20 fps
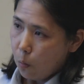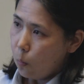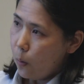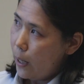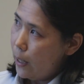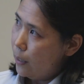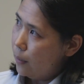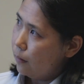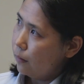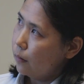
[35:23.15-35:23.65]

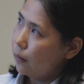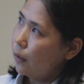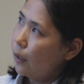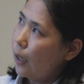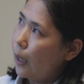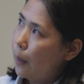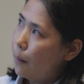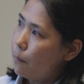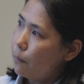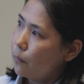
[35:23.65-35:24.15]
Well,
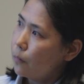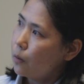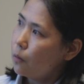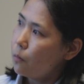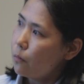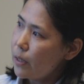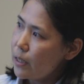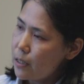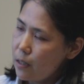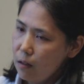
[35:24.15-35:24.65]

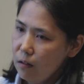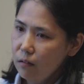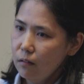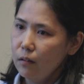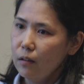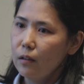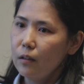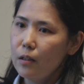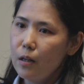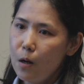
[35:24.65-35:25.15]
um, we
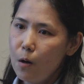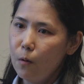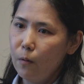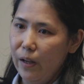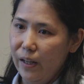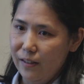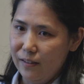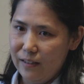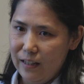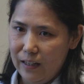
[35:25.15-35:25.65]
don't know
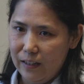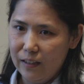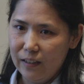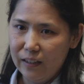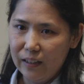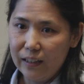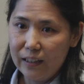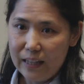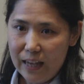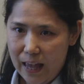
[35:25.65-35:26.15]

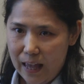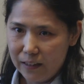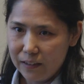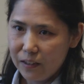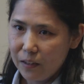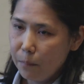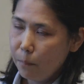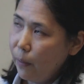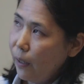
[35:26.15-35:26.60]
exactly yet,